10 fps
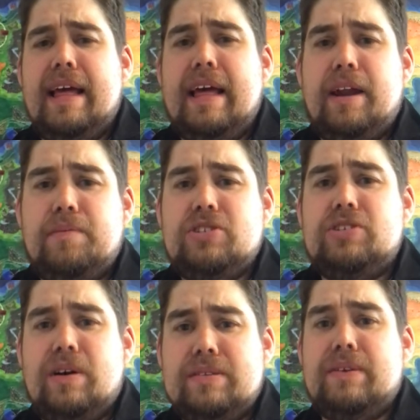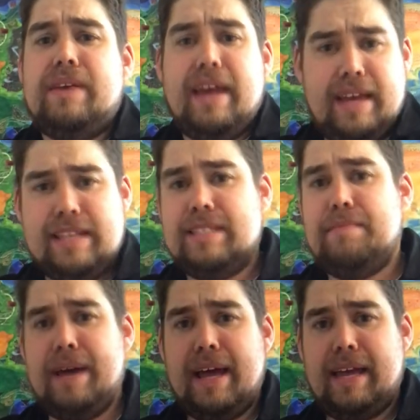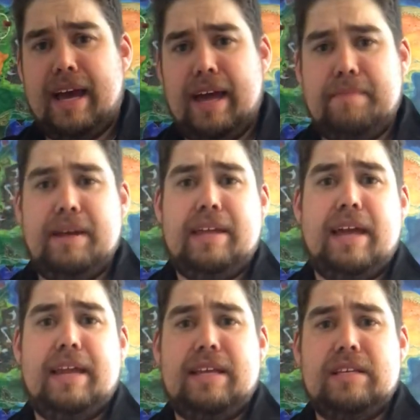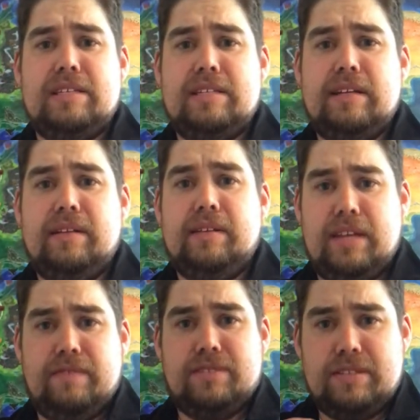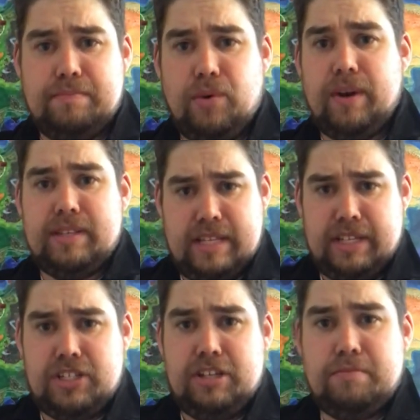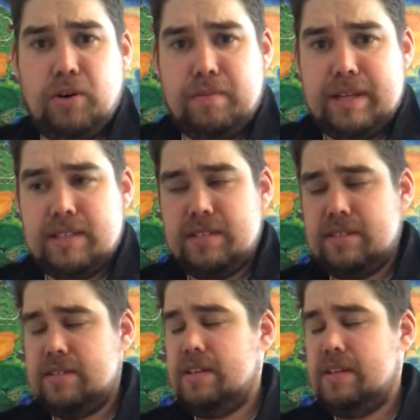it almost shows, okay, he's the bad guy, but yet he still gives the boy teaching moments.